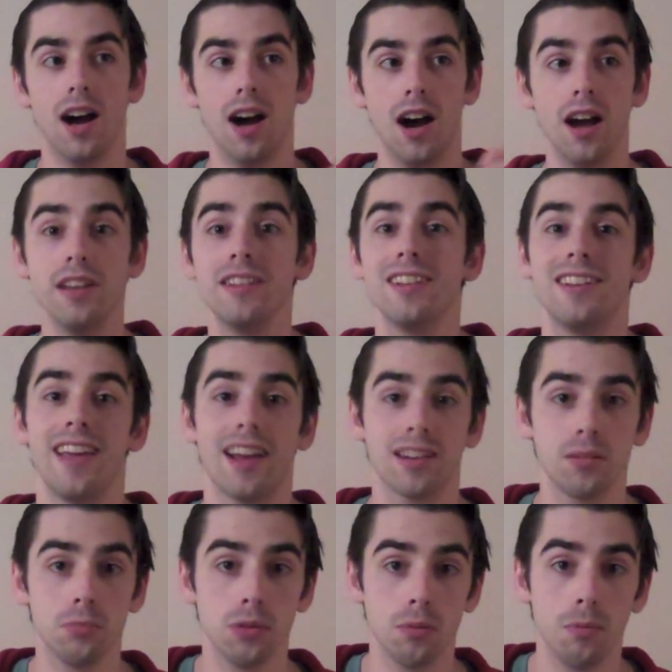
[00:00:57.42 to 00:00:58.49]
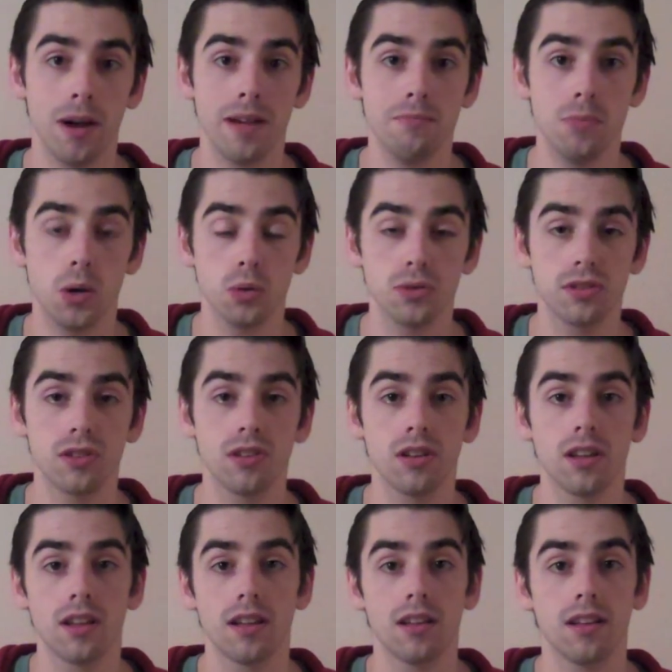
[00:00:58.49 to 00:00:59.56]
undetectable by most
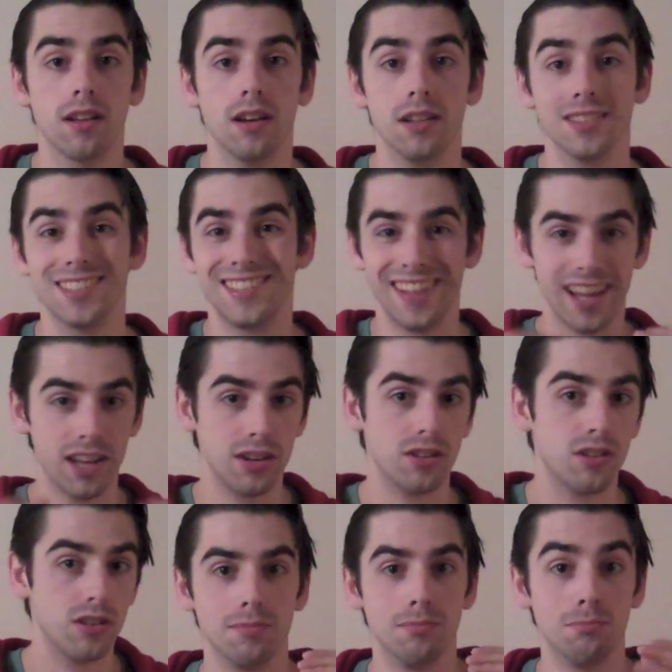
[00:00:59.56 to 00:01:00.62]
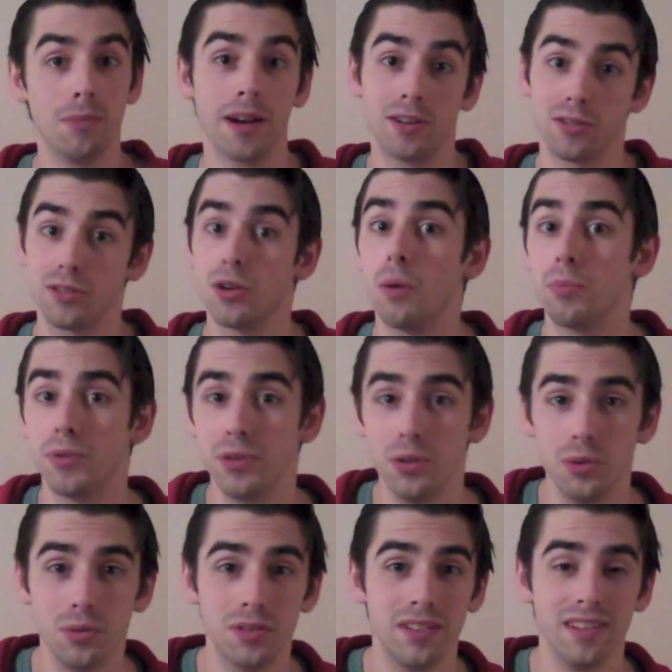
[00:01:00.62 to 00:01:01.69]
uh, standard microscopes
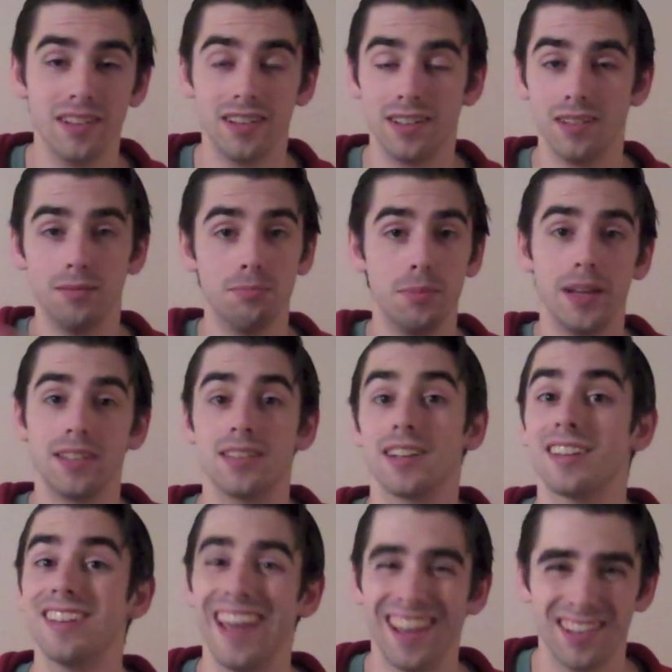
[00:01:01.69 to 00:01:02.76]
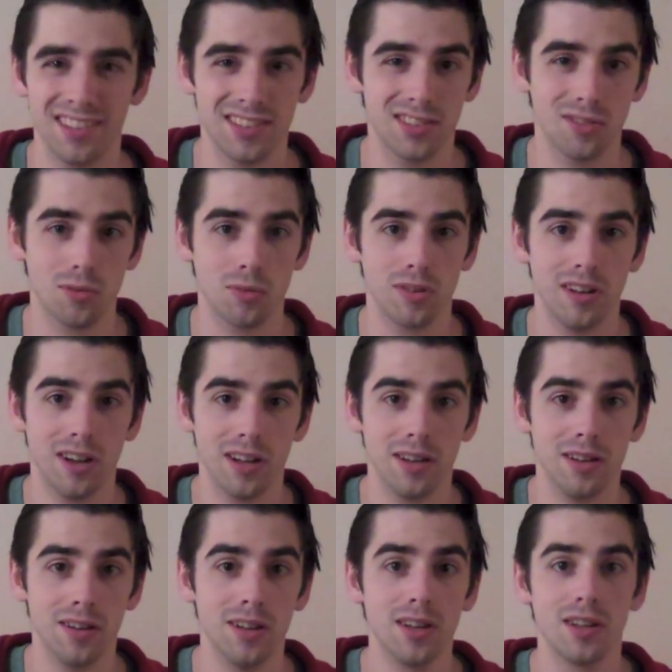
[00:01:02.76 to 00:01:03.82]
used in basic tests done
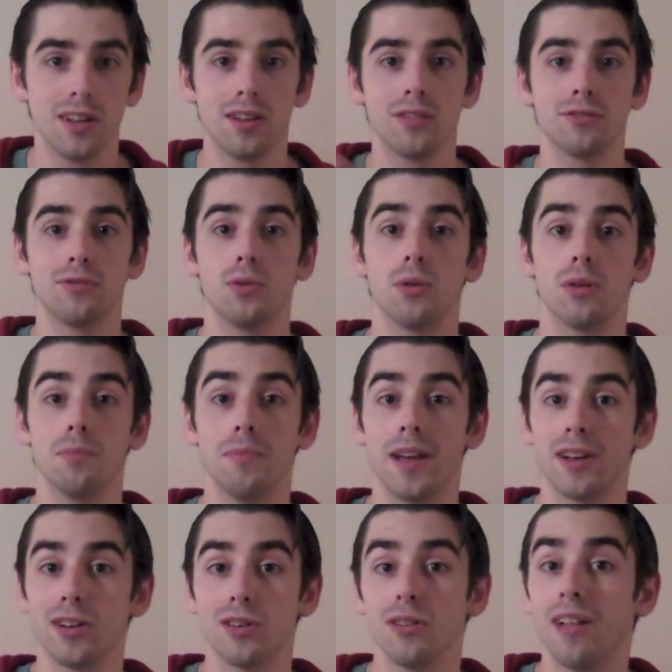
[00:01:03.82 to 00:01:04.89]
for medical